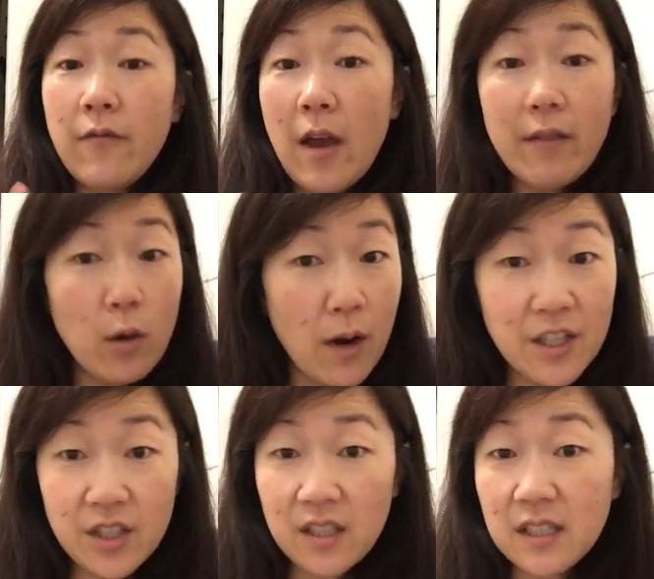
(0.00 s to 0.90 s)
If you have any
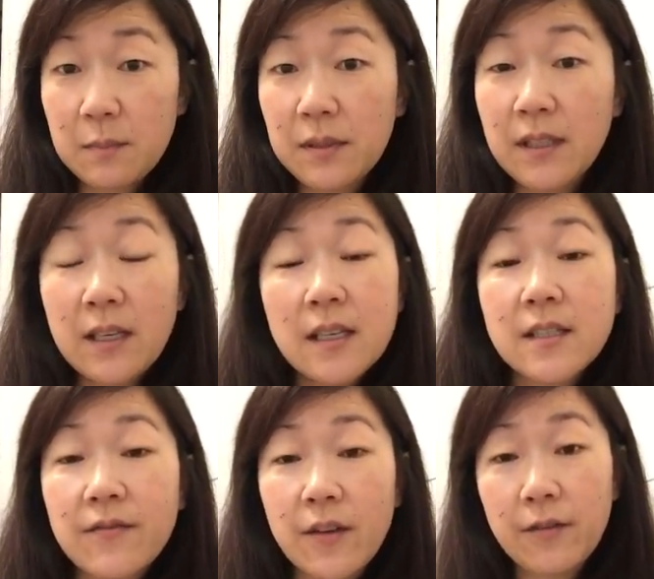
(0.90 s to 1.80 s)
questions,
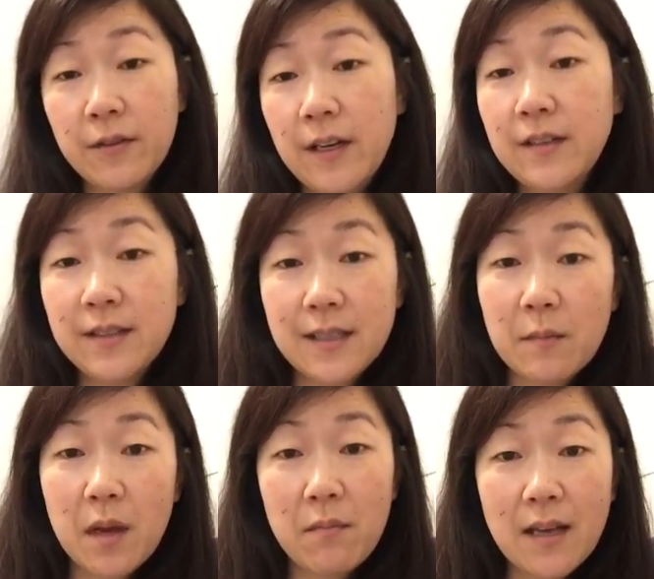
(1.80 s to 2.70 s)
please feel free to
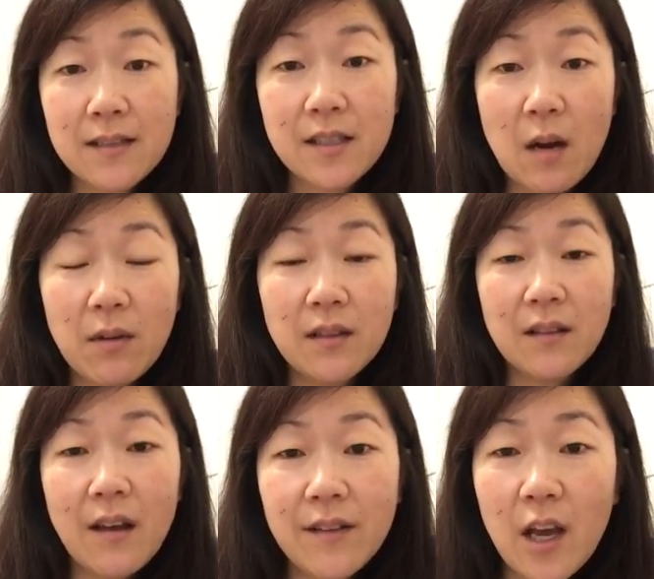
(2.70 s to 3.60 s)
send me a message. I would
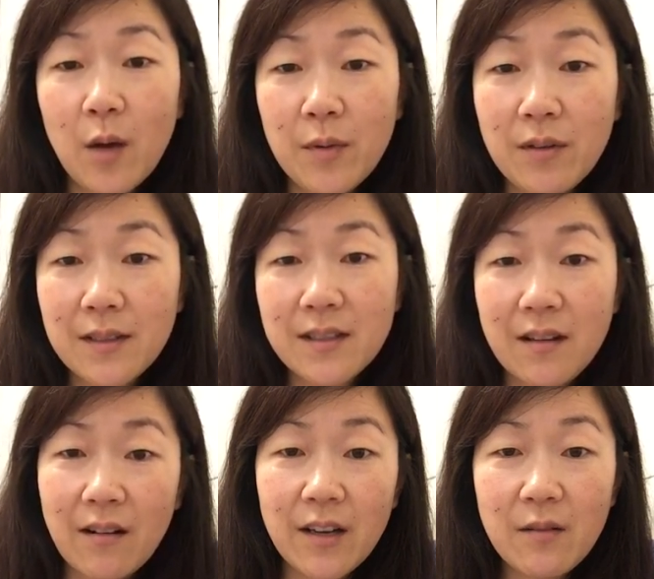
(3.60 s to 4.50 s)
love to help you get
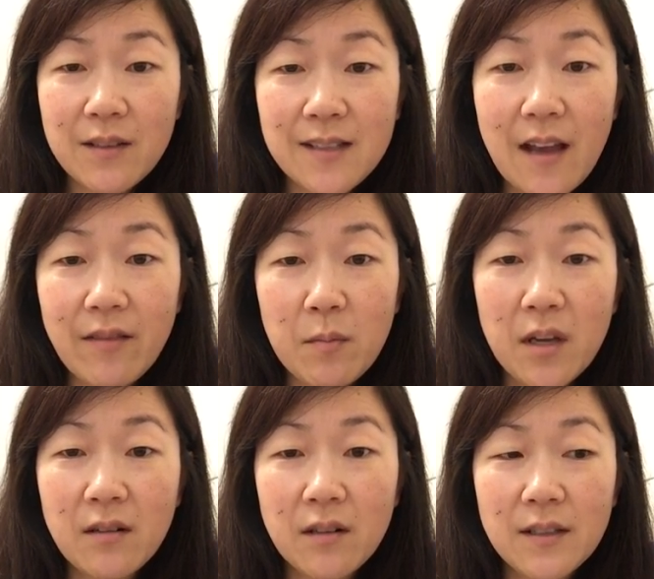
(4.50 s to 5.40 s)
started with Savvy
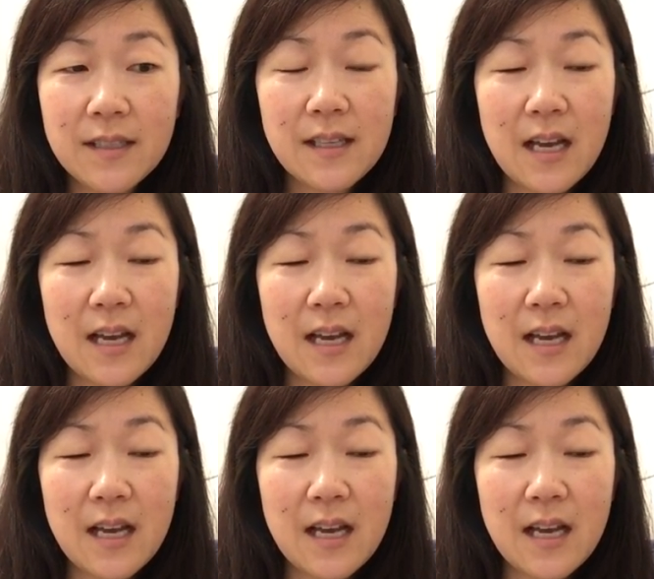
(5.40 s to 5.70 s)
Minerals.